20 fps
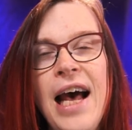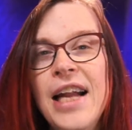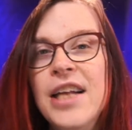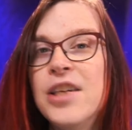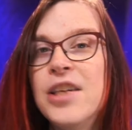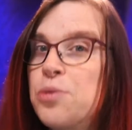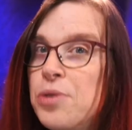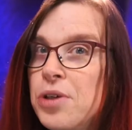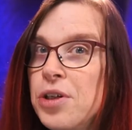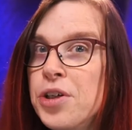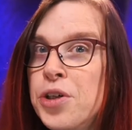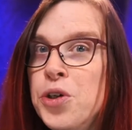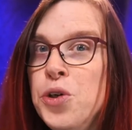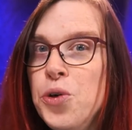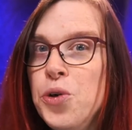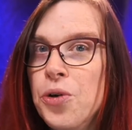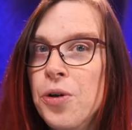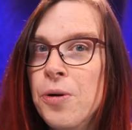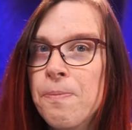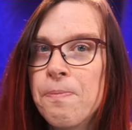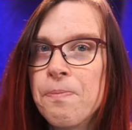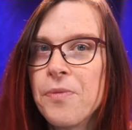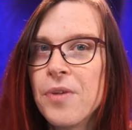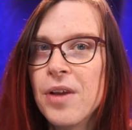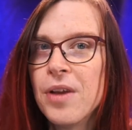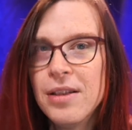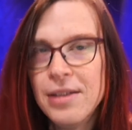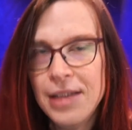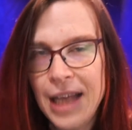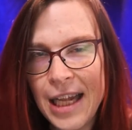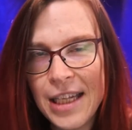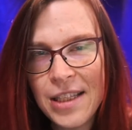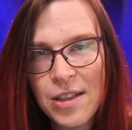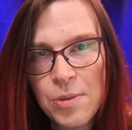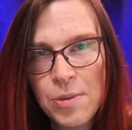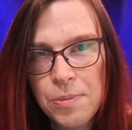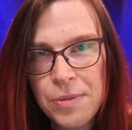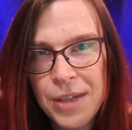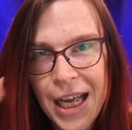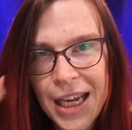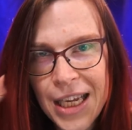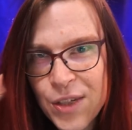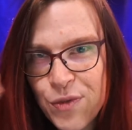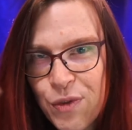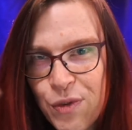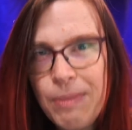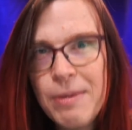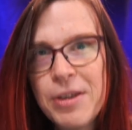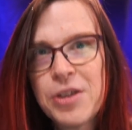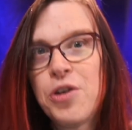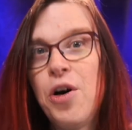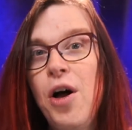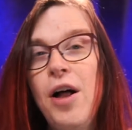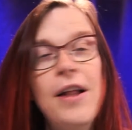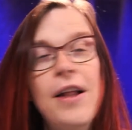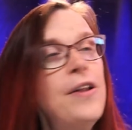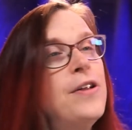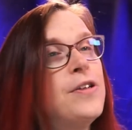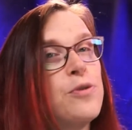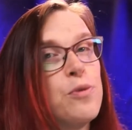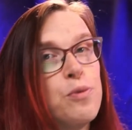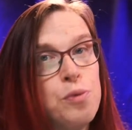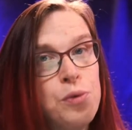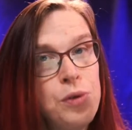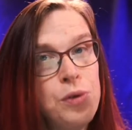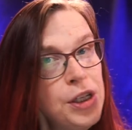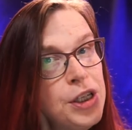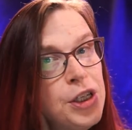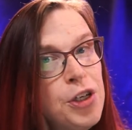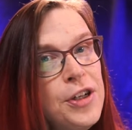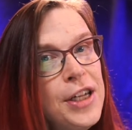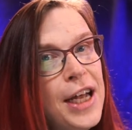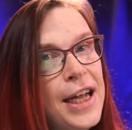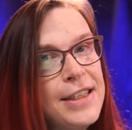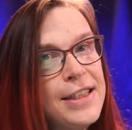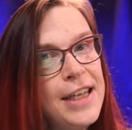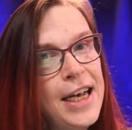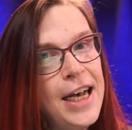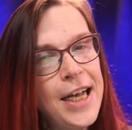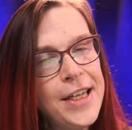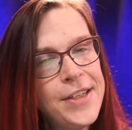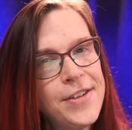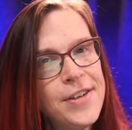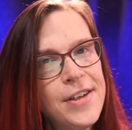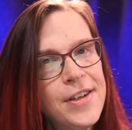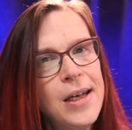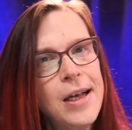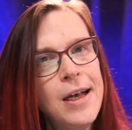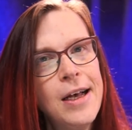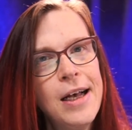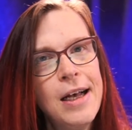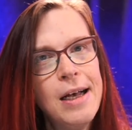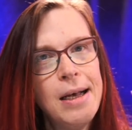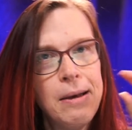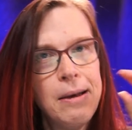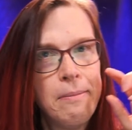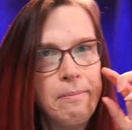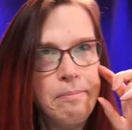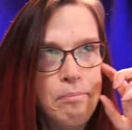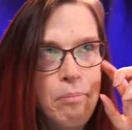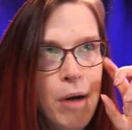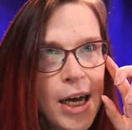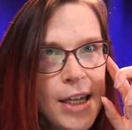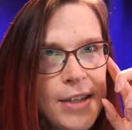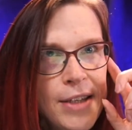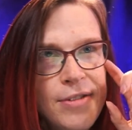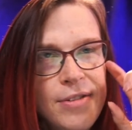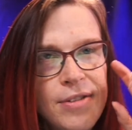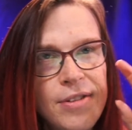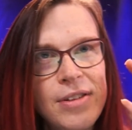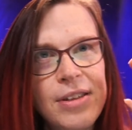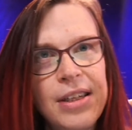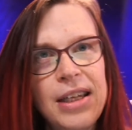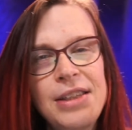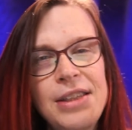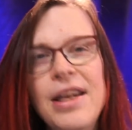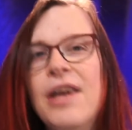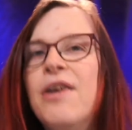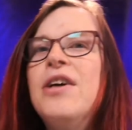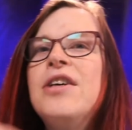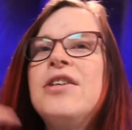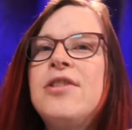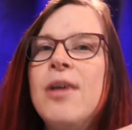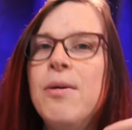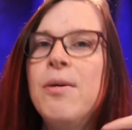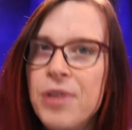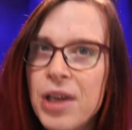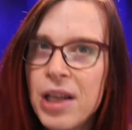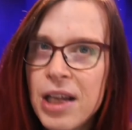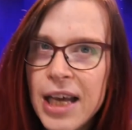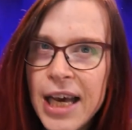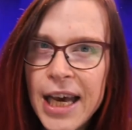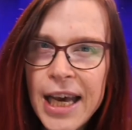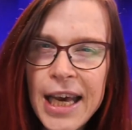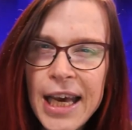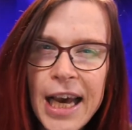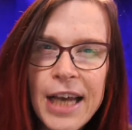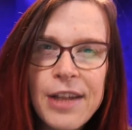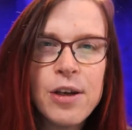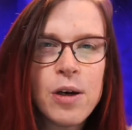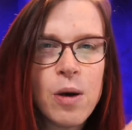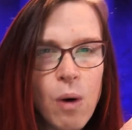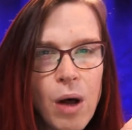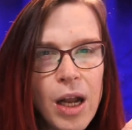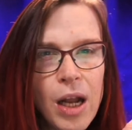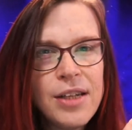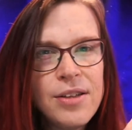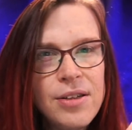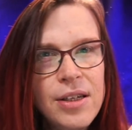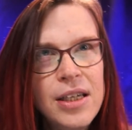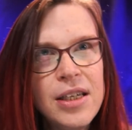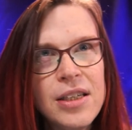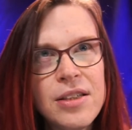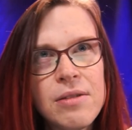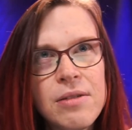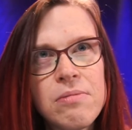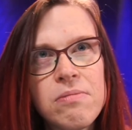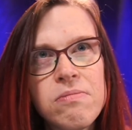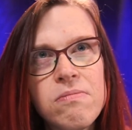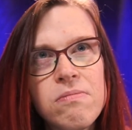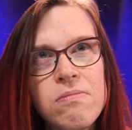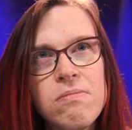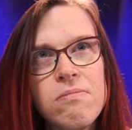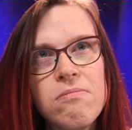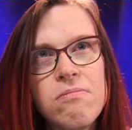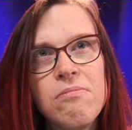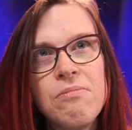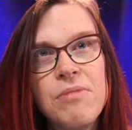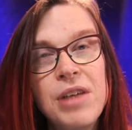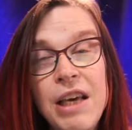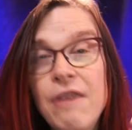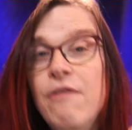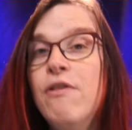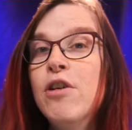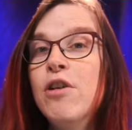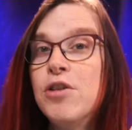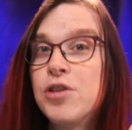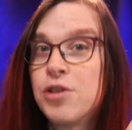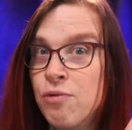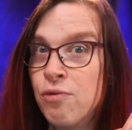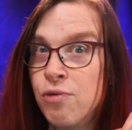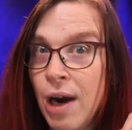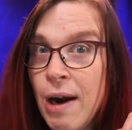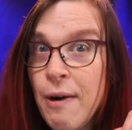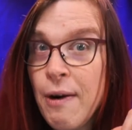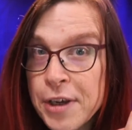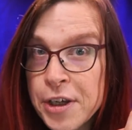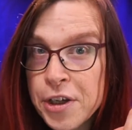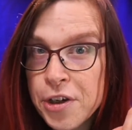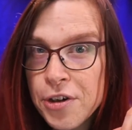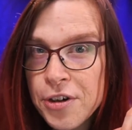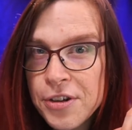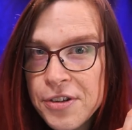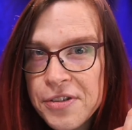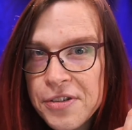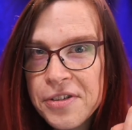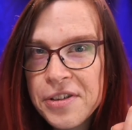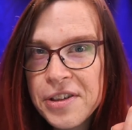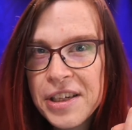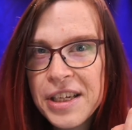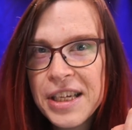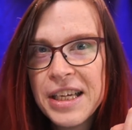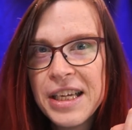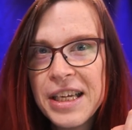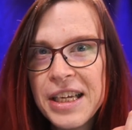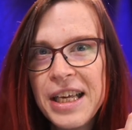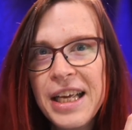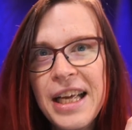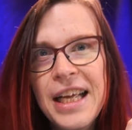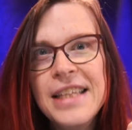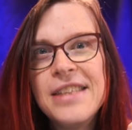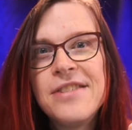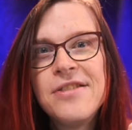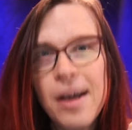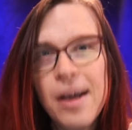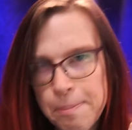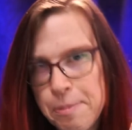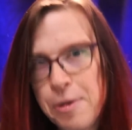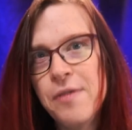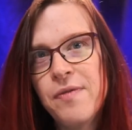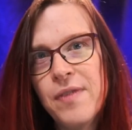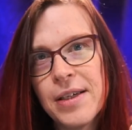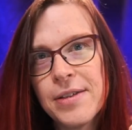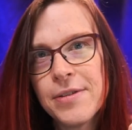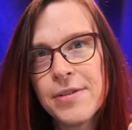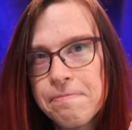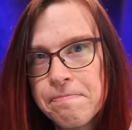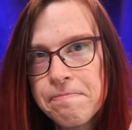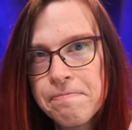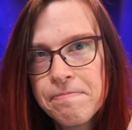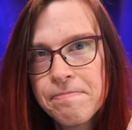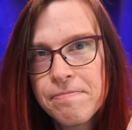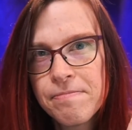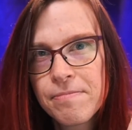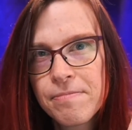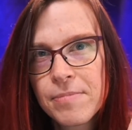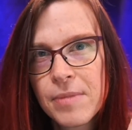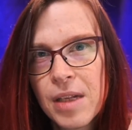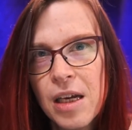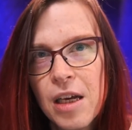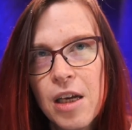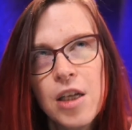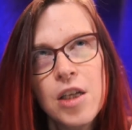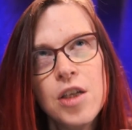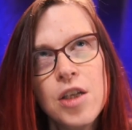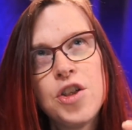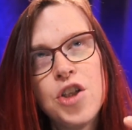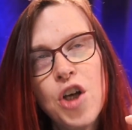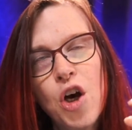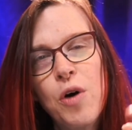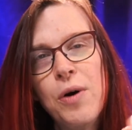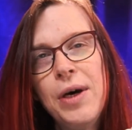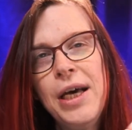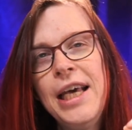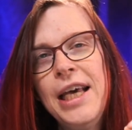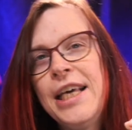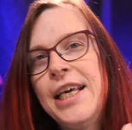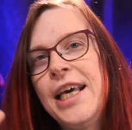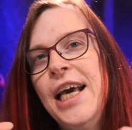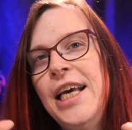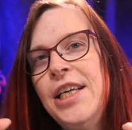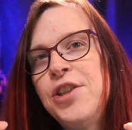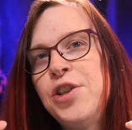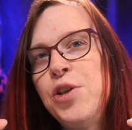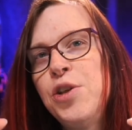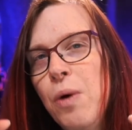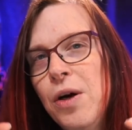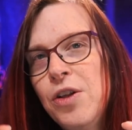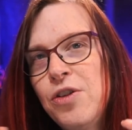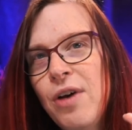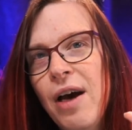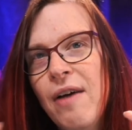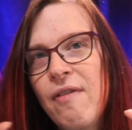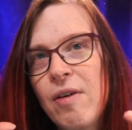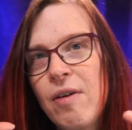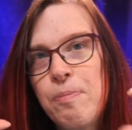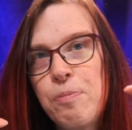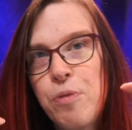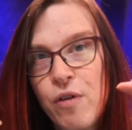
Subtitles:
is really cool. That is vMix call, and it's really good at that. But there is some delay, and the quality is, even though it's very good, it's not perfect. So in case you want to have a